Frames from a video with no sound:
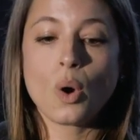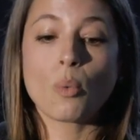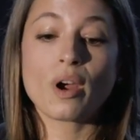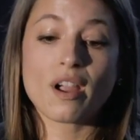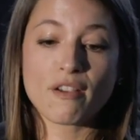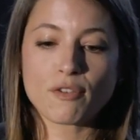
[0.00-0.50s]

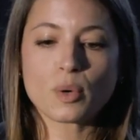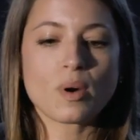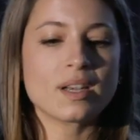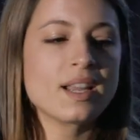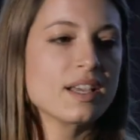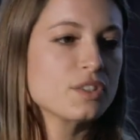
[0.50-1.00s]
where
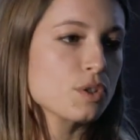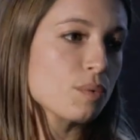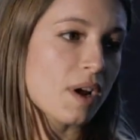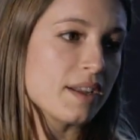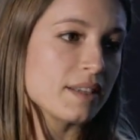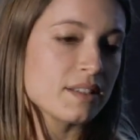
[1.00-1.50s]
everyone has the
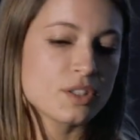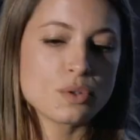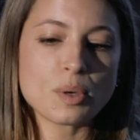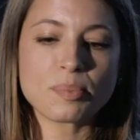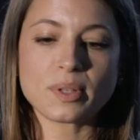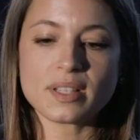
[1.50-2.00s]
right
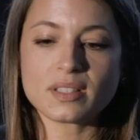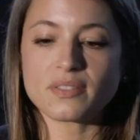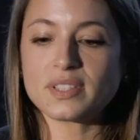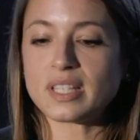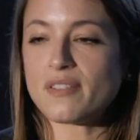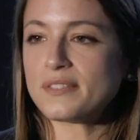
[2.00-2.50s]
to a place
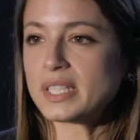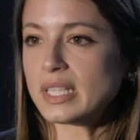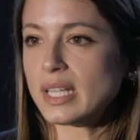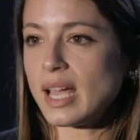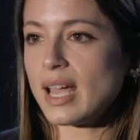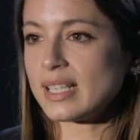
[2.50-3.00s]
of
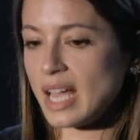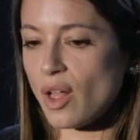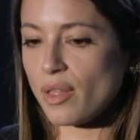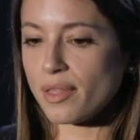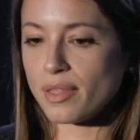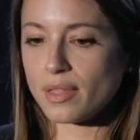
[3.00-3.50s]
safety and
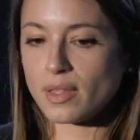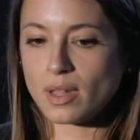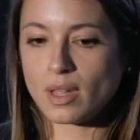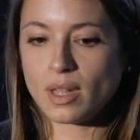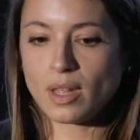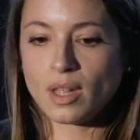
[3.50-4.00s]
health,
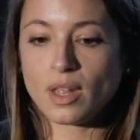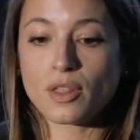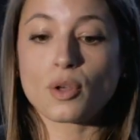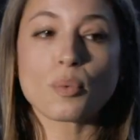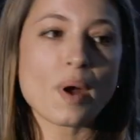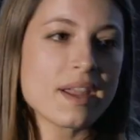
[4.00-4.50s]

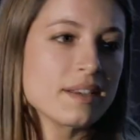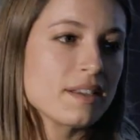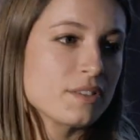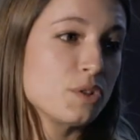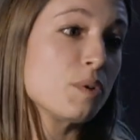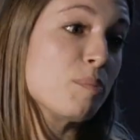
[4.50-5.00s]
the right
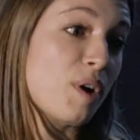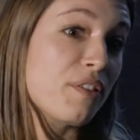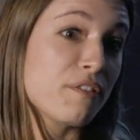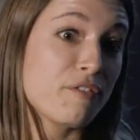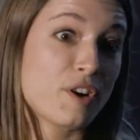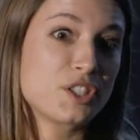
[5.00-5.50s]
to a
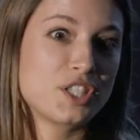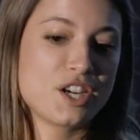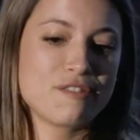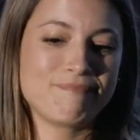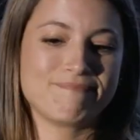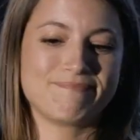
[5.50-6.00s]
breath of fresh
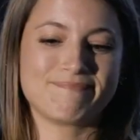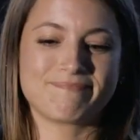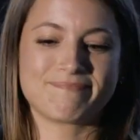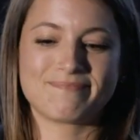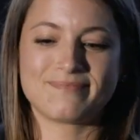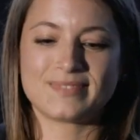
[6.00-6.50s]
air.
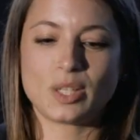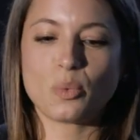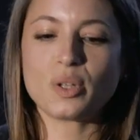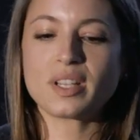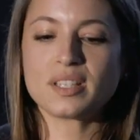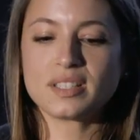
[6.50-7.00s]

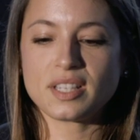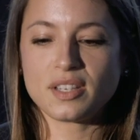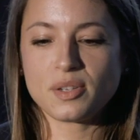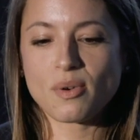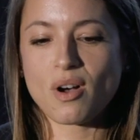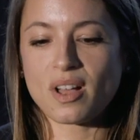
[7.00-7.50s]
We'll
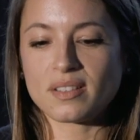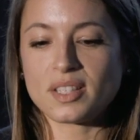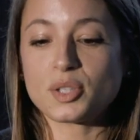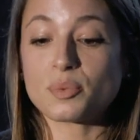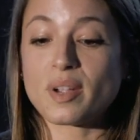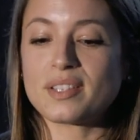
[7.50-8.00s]
continue on
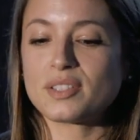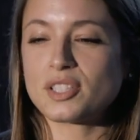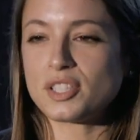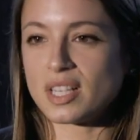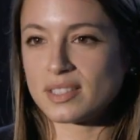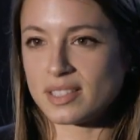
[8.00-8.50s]
this race to
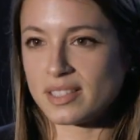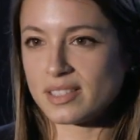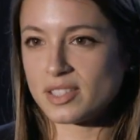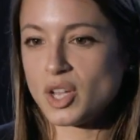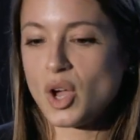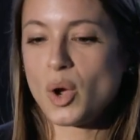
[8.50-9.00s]

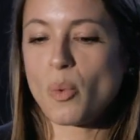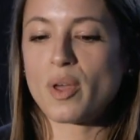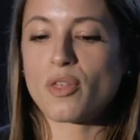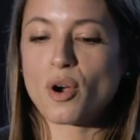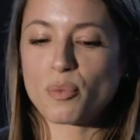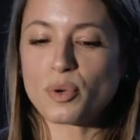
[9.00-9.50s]
justice
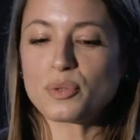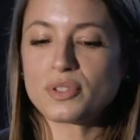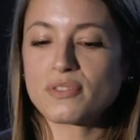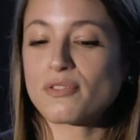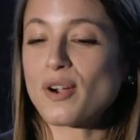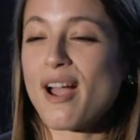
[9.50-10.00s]
with our
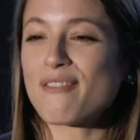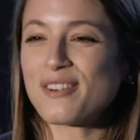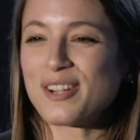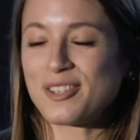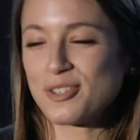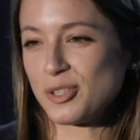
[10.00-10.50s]
roots forever
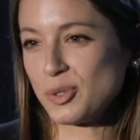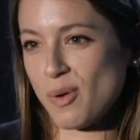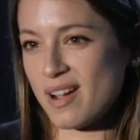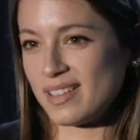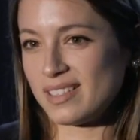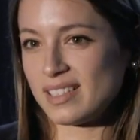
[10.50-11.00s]

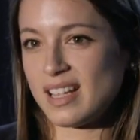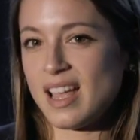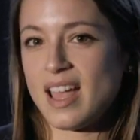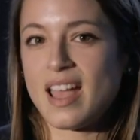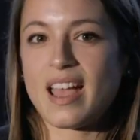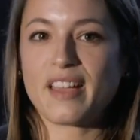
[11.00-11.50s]
intertwined
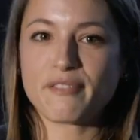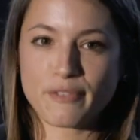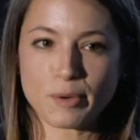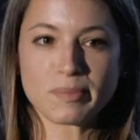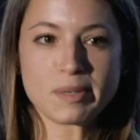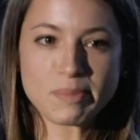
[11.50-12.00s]
and
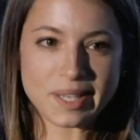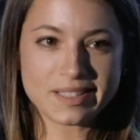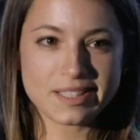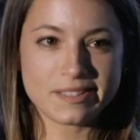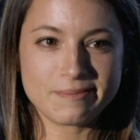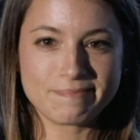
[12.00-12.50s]
firmly
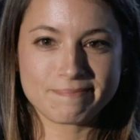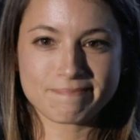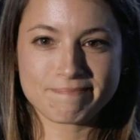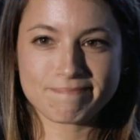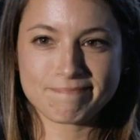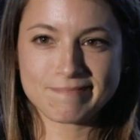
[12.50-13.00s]
planted.
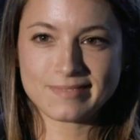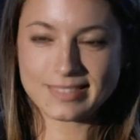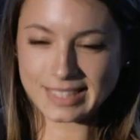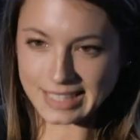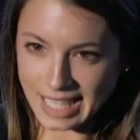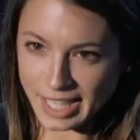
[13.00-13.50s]

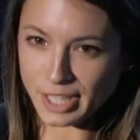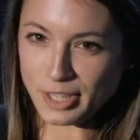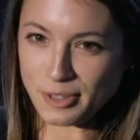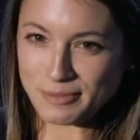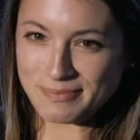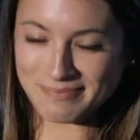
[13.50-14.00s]
Thank
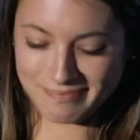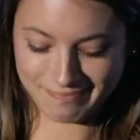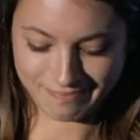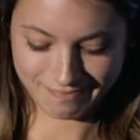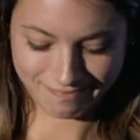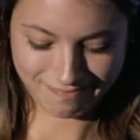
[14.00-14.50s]
you.
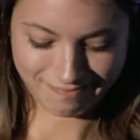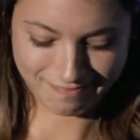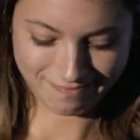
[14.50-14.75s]
Woo!